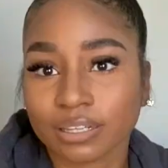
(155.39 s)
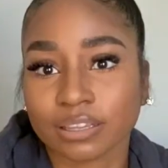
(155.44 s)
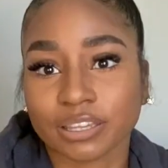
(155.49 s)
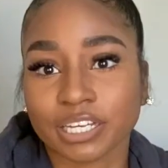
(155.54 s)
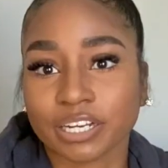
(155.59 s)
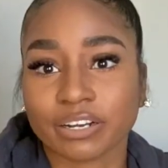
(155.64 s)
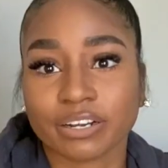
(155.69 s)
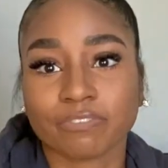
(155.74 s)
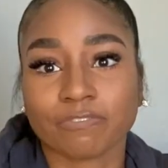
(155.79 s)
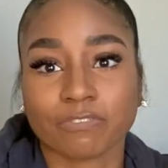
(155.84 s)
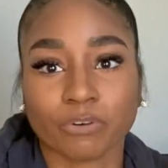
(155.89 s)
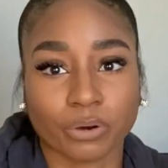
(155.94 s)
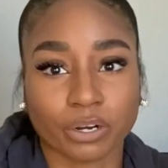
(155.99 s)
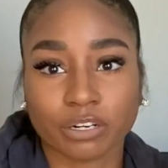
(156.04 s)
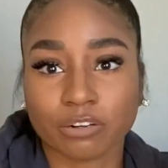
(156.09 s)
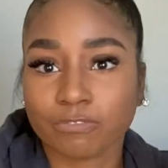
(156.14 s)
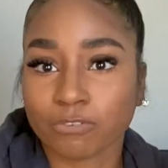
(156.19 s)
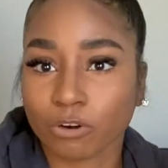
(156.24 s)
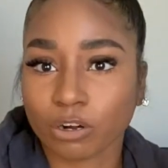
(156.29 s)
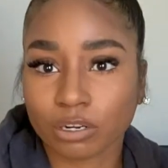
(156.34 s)
They're for
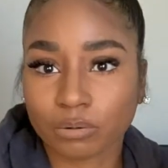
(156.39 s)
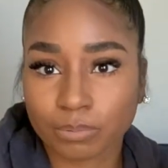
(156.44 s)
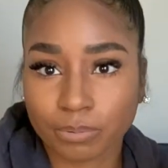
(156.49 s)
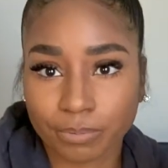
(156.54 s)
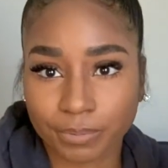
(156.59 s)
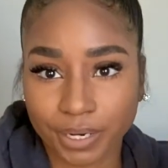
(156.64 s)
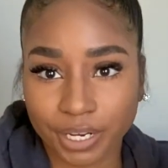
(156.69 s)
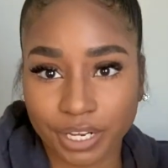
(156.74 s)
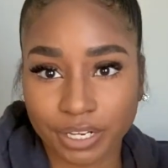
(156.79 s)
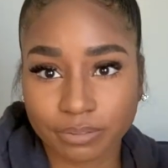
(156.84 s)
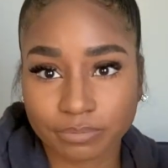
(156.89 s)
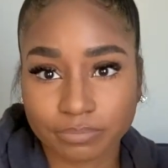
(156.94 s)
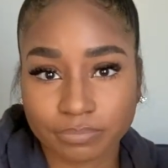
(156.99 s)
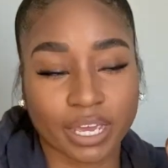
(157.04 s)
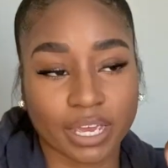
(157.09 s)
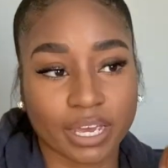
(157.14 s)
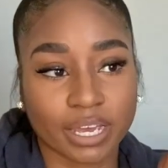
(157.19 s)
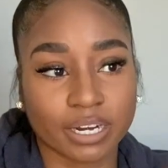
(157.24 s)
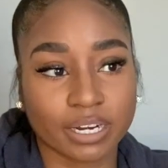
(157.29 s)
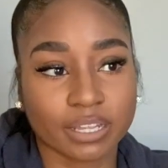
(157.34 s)
an affordable rate,
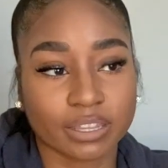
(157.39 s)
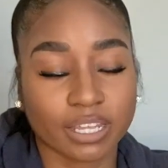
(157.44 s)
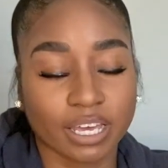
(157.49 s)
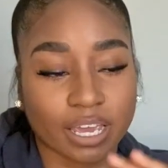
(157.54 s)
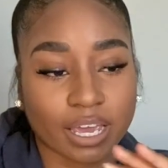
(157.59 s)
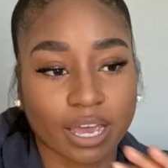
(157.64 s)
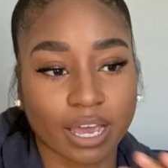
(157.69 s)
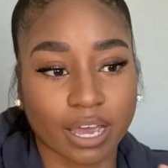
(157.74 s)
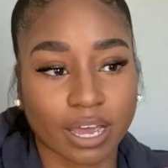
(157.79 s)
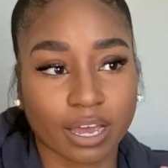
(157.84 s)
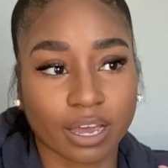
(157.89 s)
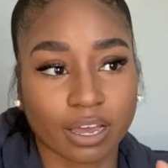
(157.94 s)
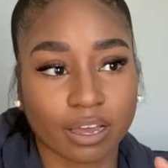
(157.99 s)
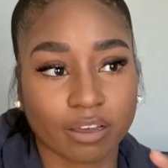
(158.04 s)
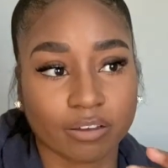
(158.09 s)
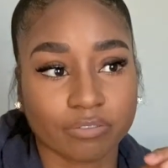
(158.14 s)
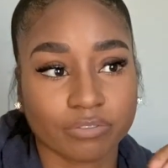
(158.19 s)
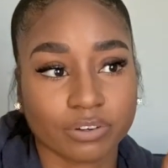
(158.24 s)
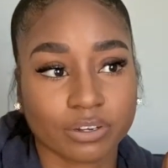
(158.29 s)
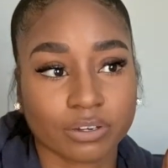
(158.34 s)
and they
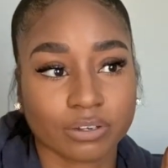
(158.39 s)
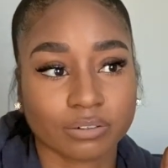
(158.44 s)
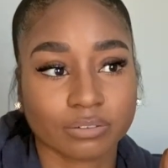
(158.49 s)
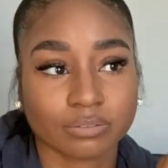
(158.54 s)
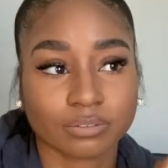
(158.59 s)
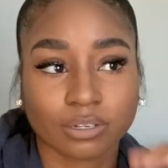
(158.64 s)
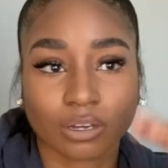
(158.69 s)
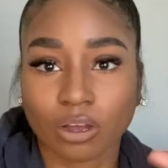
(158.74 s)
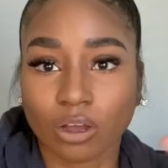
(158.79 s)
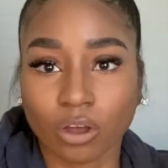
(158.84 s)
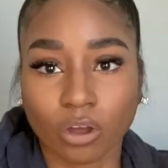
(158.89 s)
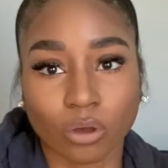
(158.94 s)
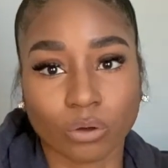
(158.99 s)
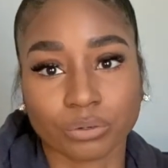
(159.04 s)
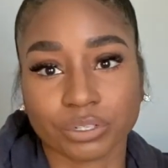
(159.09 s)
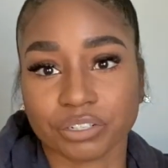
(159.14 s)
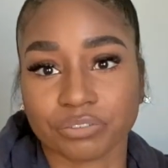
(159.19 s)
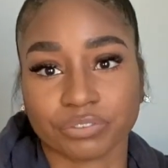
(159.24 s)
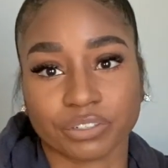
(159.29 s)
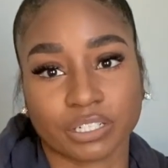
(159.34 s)
have all
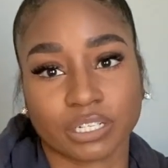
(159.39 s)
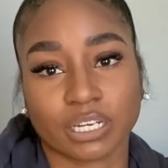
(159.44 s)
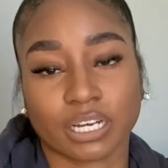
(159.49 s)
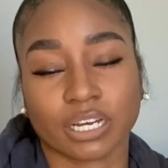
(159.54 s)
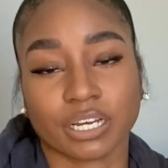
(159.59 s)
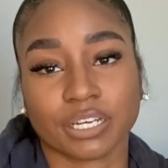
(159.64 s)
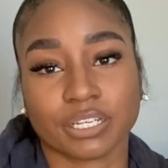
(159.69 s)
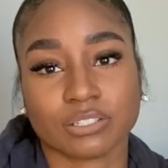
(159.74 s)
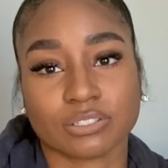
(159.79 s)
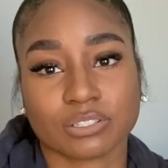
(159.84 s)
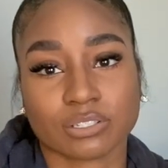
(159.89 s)
different kinds.